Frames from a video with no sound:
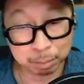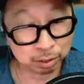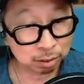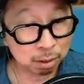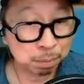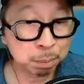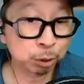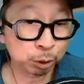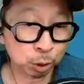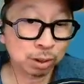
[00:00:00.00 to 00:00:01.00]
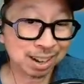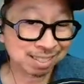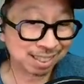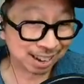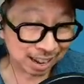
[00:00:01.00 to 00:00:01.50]
But some people don't like
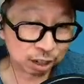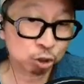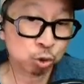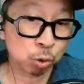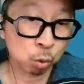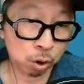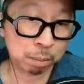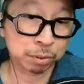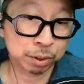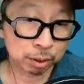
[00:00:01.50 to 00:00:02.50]
the extra warmth.